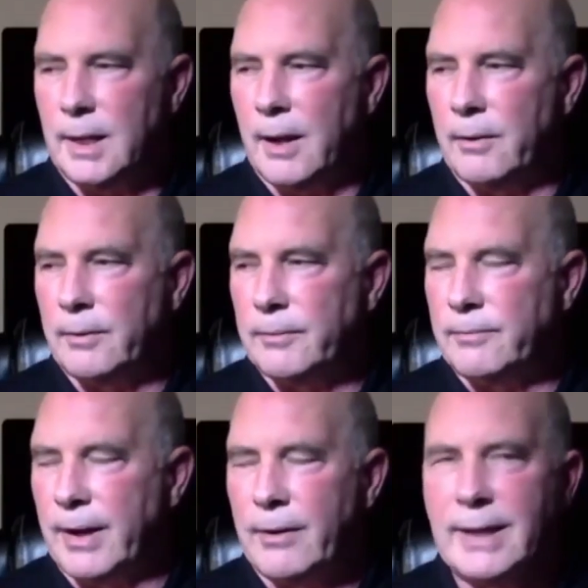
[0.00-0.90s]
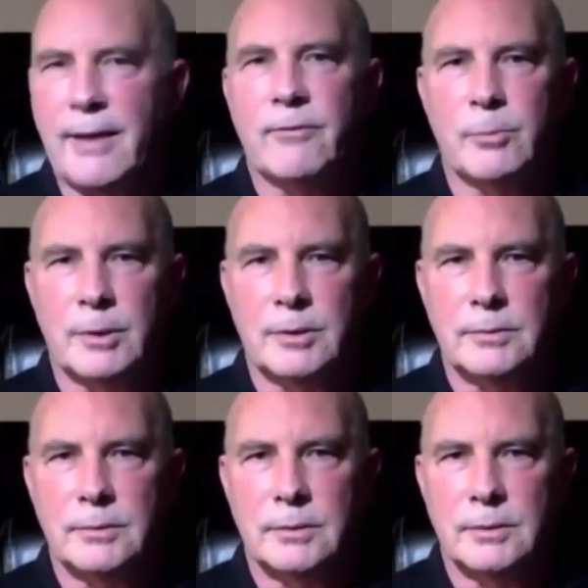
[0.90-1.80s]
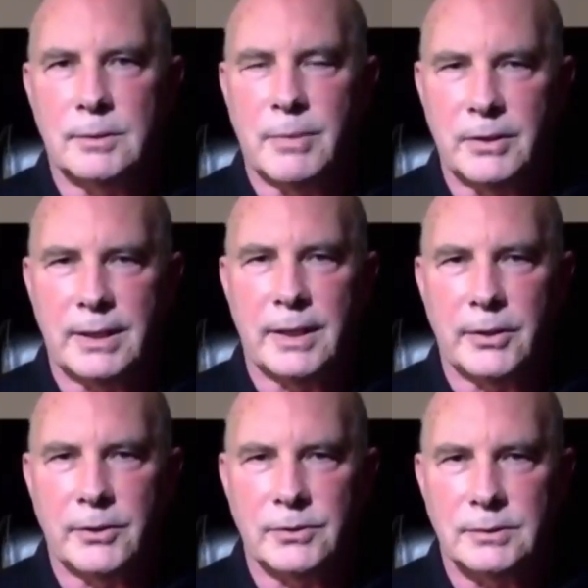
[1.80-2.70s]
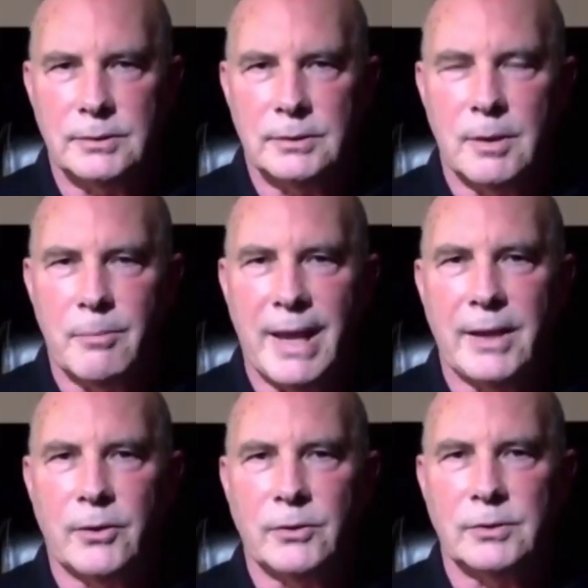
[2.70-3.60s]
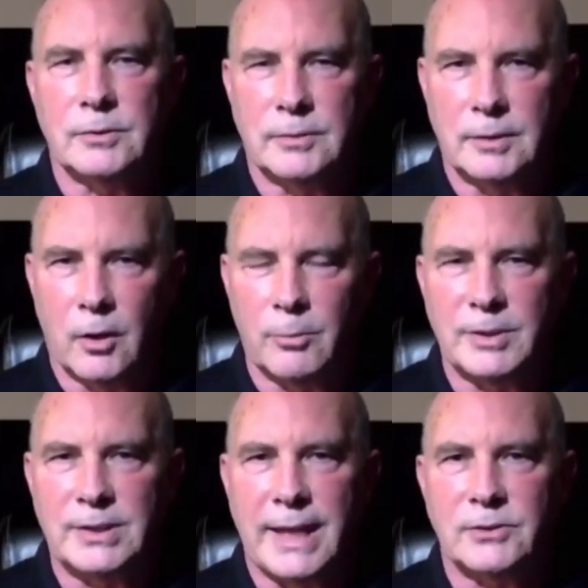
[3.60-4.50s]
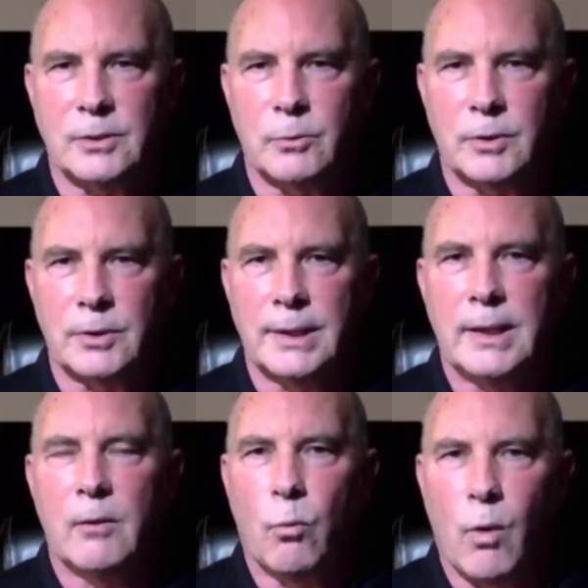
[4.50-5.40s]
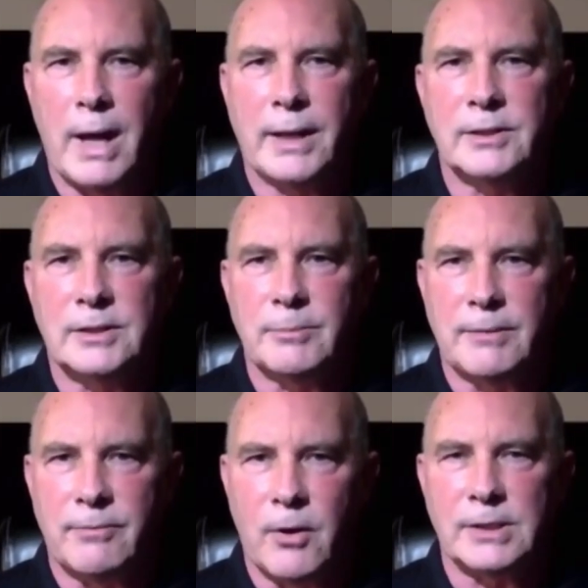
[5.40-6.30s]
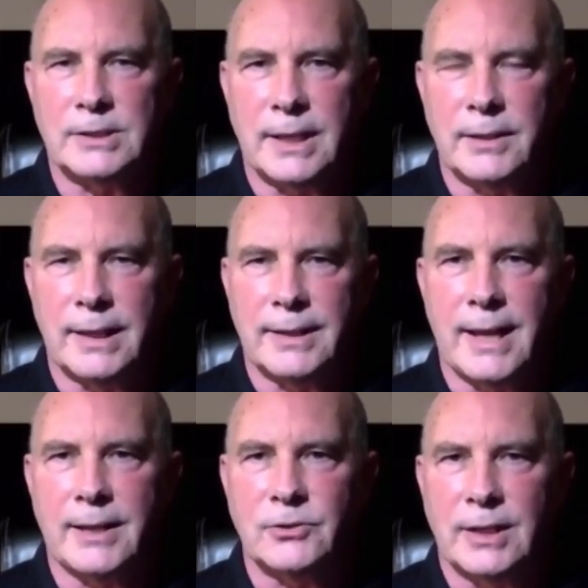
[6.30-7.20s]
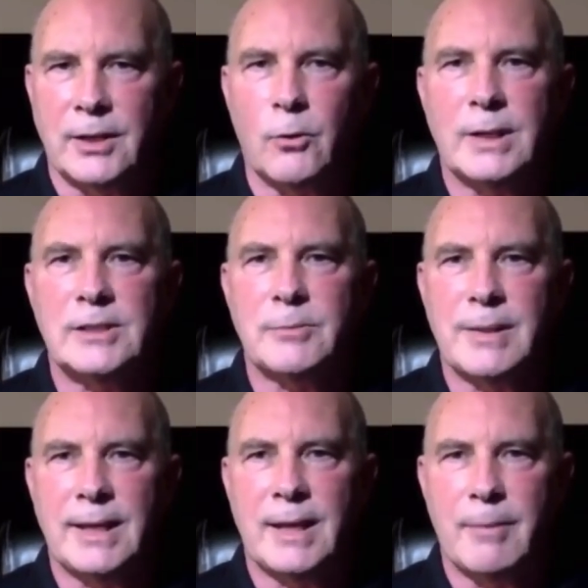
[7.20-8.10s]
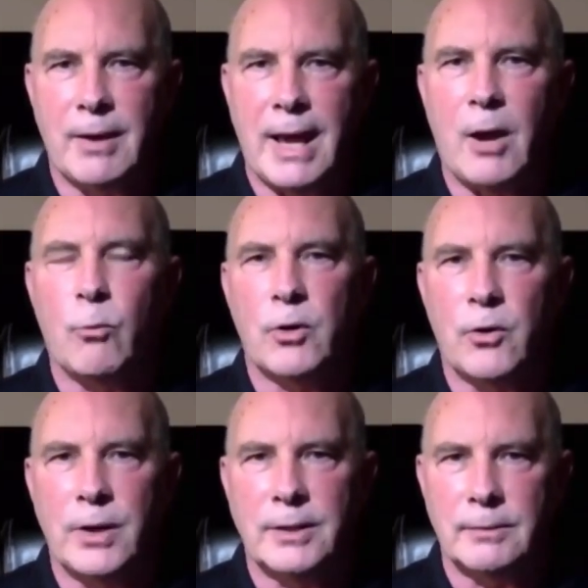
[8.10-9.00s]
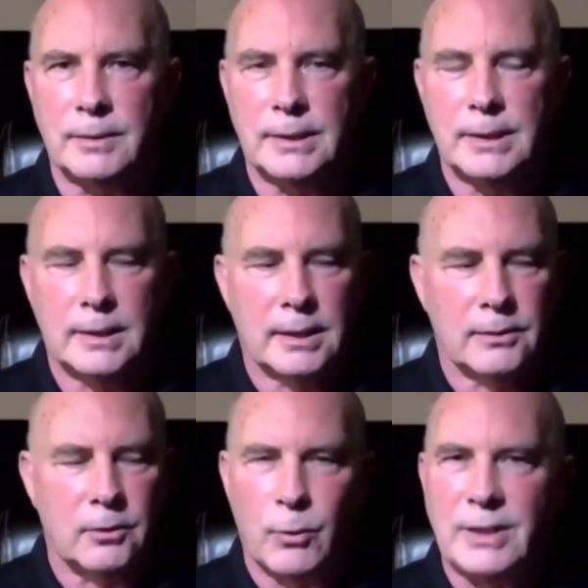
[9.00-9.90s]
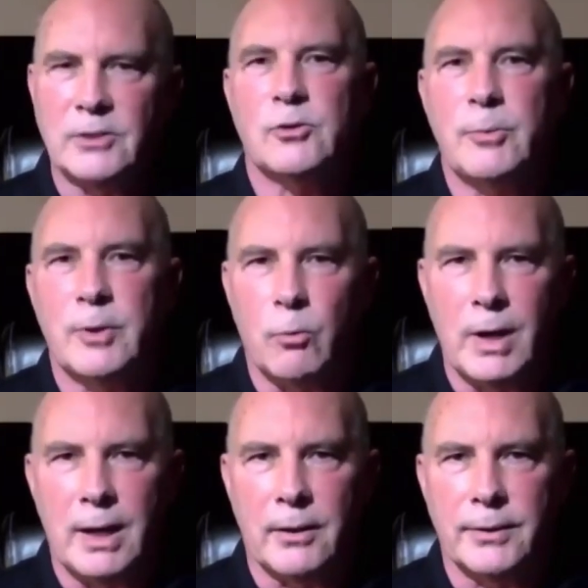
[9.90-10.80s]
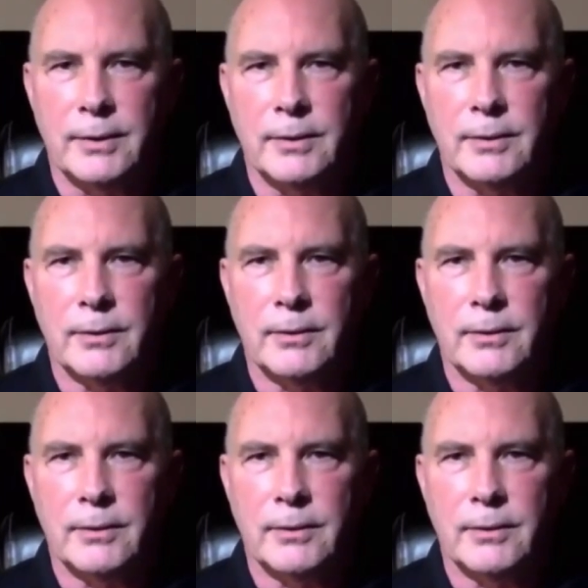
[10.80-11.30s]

are very comfortable, the billionaires, the bankers, Goldman Sachs of the world, want us to be focused on technology. They don't want us to be thinking about how we're going to redistribute wealth